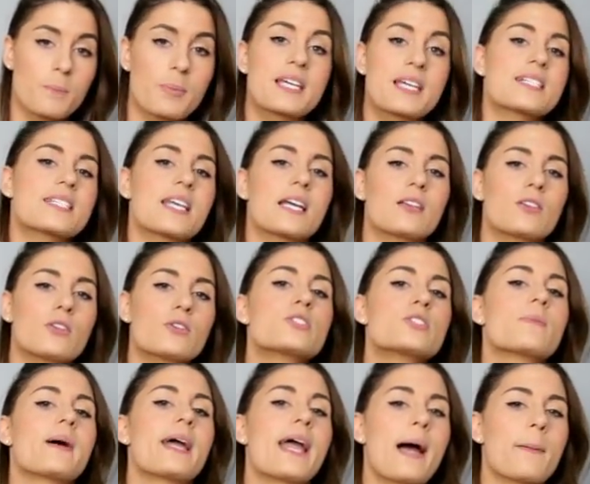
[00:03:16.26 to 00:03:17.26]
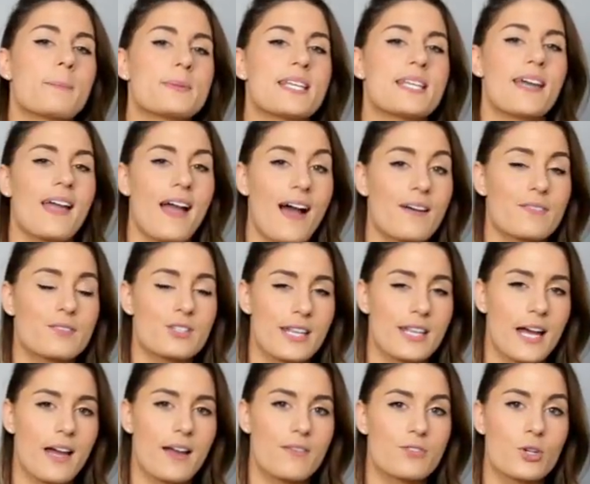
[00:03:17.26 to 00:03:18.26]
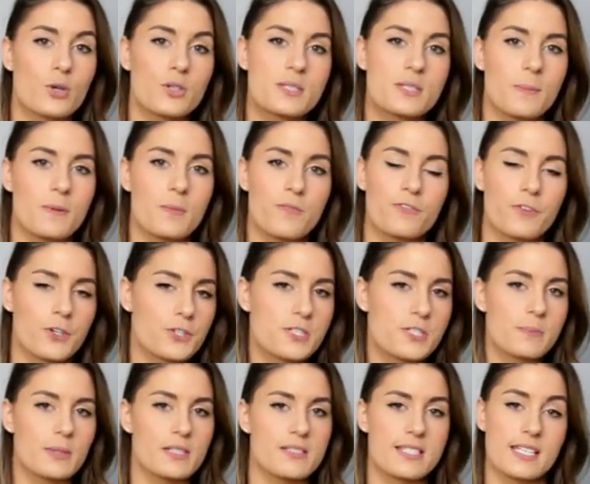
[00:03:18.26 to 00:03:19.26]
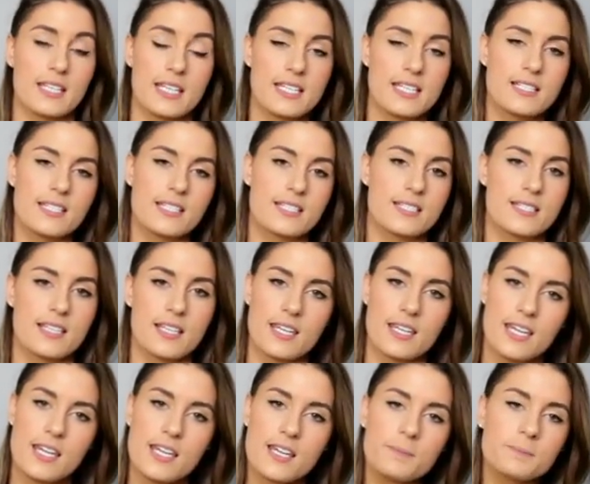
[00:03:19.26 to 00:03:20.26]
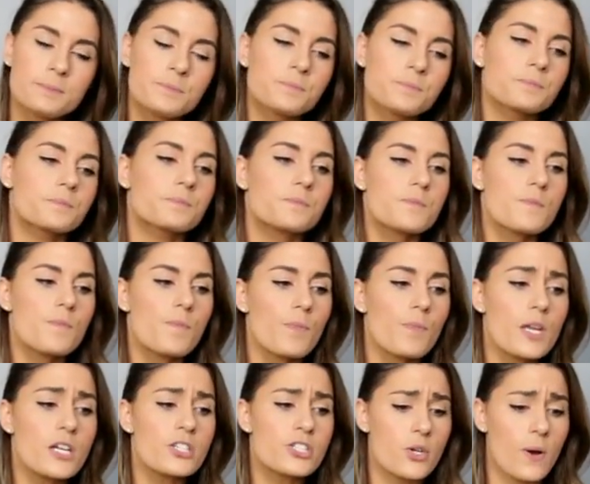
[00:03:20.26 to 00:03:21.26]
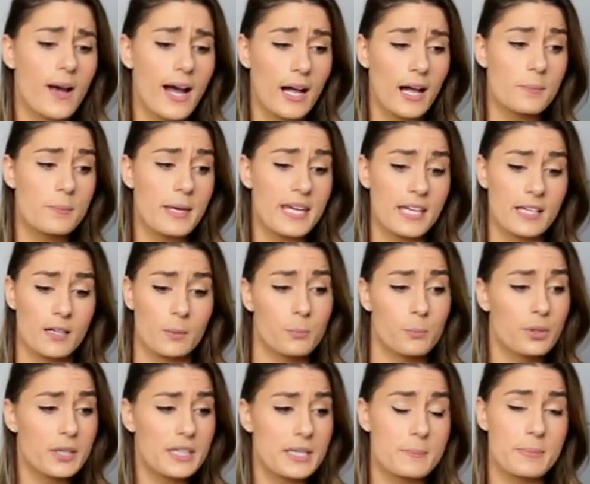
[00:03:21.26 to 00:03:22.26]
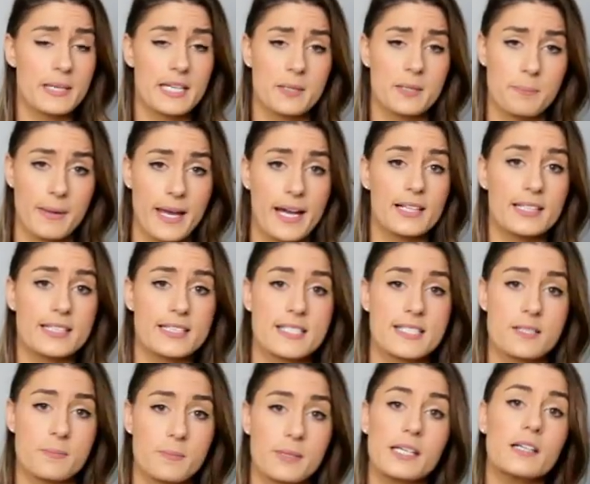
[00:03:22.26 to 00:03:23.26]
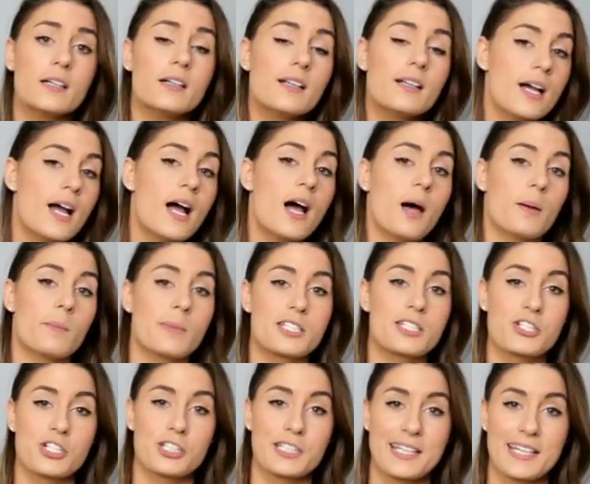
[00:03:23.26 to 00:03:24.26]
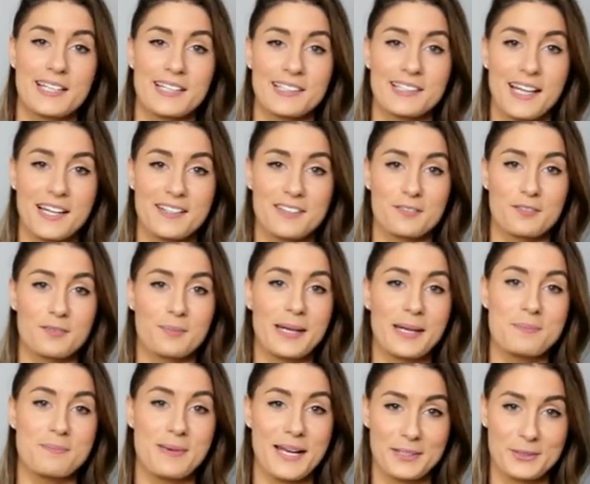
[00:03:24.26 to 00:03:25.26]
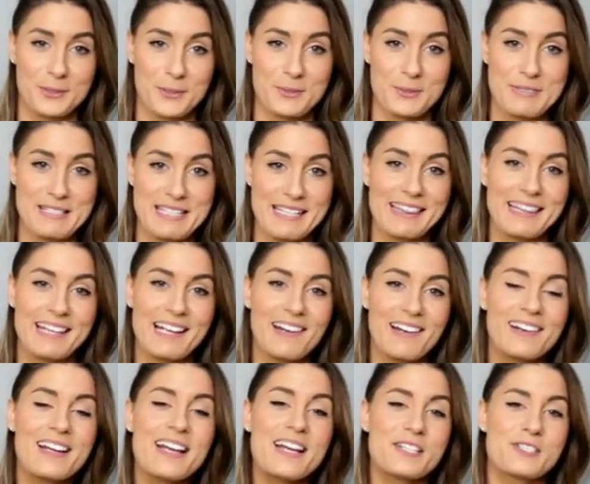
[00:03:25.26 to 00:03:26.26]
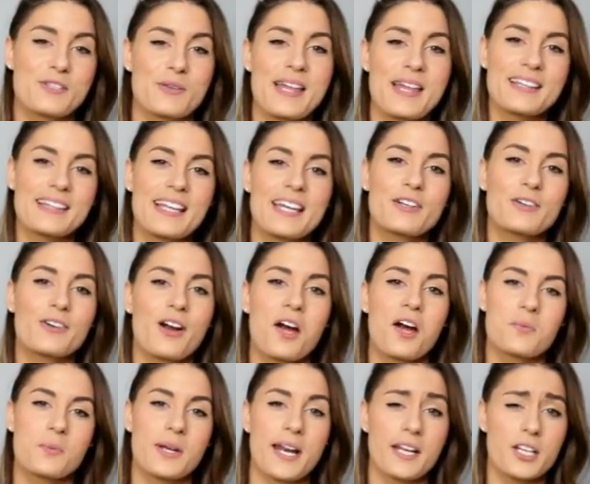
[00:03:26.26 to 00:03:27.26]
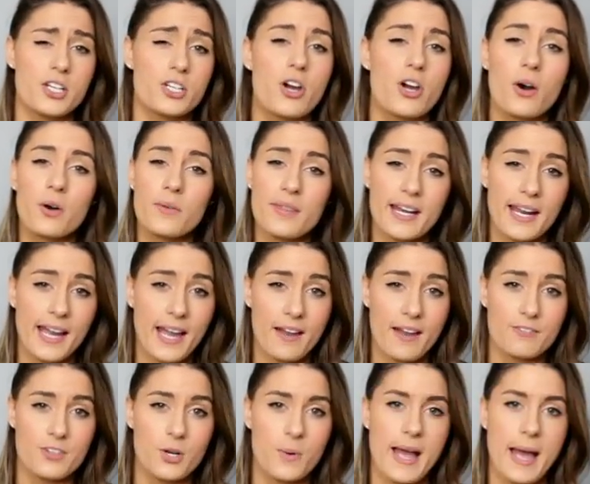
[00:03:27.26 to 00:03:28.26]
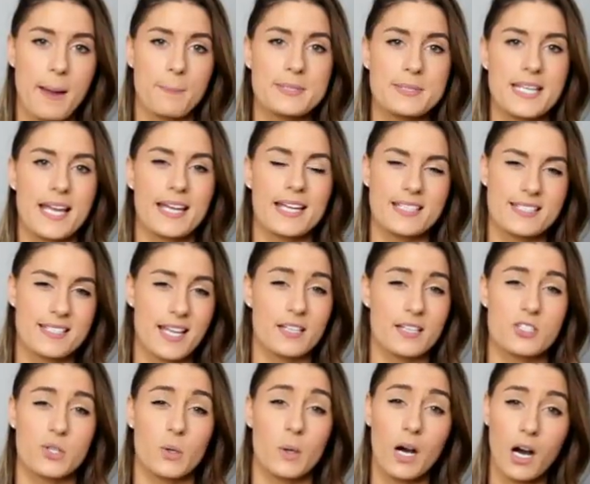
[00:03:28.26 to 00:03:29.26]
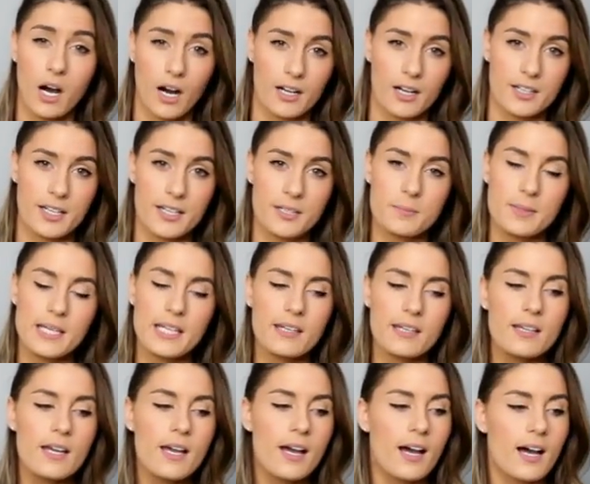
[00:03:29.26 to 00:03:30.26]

because I lose my appetite after that. I've noticed my first meal is the easiest to eat so I'll make it a pretty big balanced meal. I'll make sure to get a lot of my macros in there so that later on when I know that I have no appetite, it's not so hard on me.